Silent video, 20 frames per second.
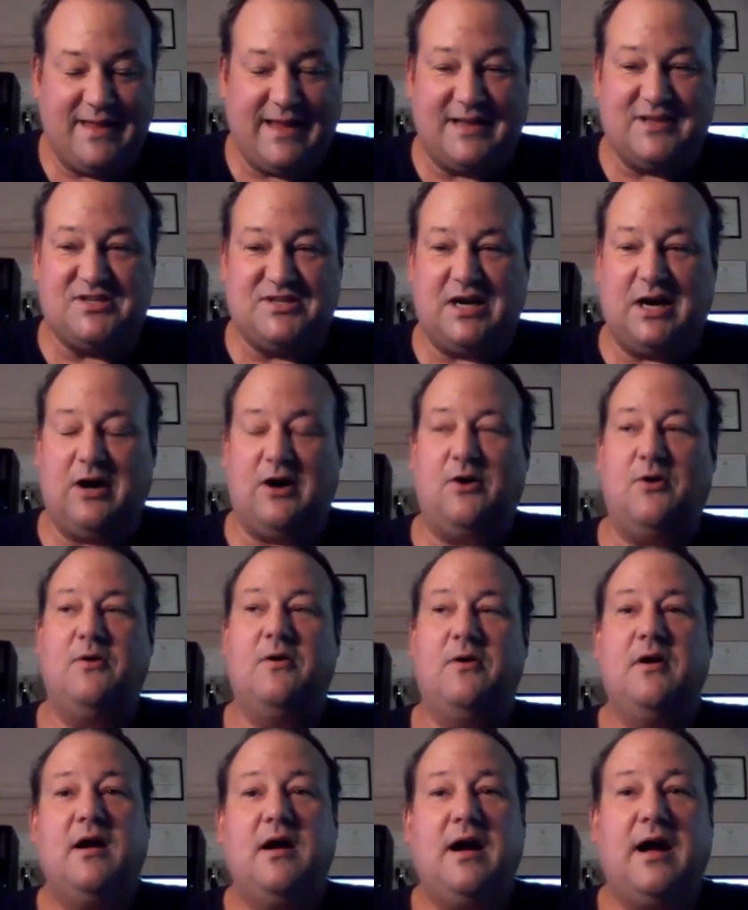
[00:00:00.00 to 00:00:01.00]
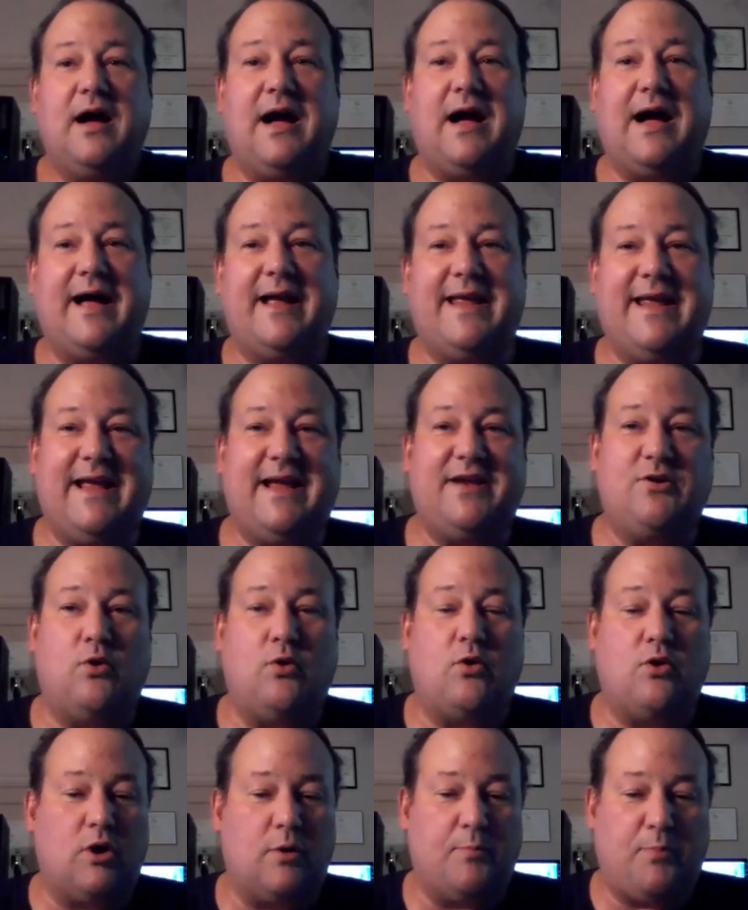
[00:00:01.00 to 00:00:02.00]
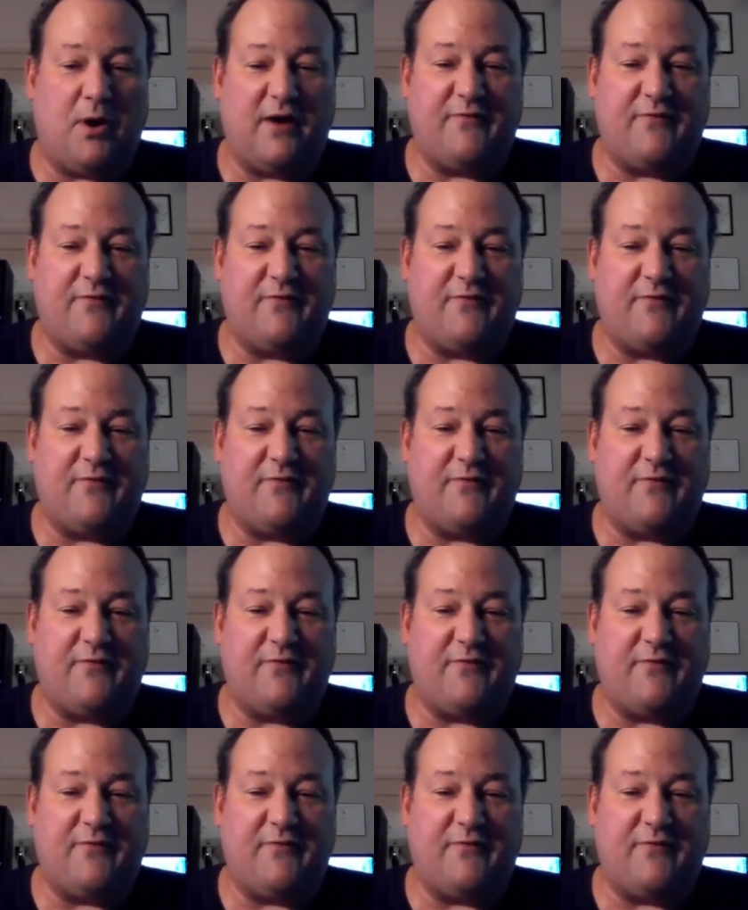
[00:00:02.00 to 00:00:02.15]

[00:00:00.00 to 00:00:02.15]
And so he had to order a